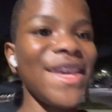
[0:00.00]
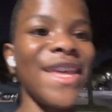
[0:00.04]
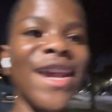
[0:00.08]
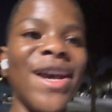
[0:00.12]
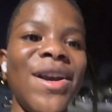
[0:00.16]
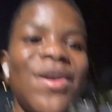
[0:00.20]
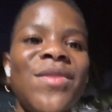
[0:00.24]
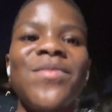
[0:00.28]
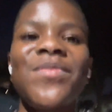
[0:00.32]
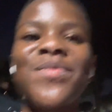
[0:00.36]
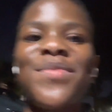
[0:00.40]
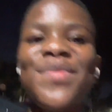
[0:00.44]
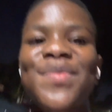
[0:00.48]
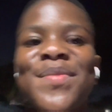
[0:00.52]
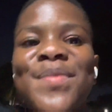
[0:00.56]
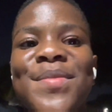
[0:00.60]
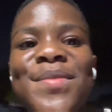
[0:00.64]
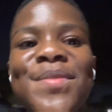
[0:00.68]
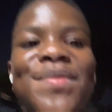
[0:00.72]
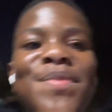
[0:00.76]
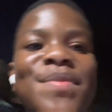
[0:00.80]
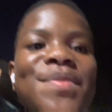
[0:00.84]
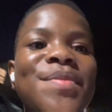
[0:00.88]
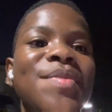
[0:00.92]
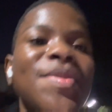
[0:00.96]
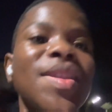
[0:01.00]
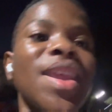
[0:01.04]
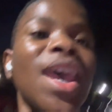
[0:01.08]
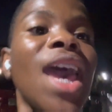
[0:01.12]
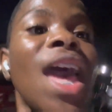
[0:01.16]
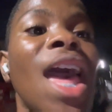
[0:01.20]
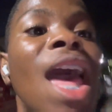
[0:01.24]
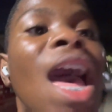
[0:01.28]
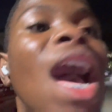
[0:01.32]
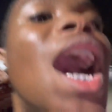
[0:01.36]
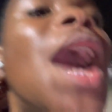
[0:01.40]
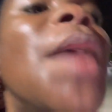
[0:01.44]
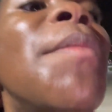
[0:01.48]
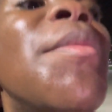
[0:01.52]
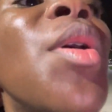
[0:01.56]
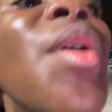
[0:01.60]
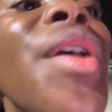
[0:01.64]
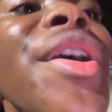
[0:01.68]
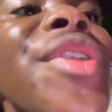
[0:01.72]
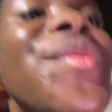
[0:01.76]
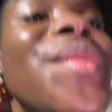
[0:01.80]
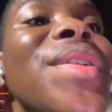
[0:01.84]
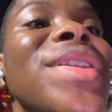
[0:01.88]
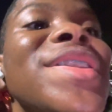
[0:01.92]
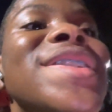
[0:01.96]
know, I'm
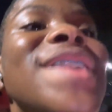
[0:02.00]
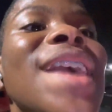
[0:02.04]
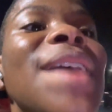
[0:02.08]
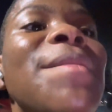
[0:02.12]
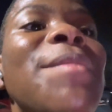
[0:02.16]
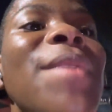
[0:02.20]
always one step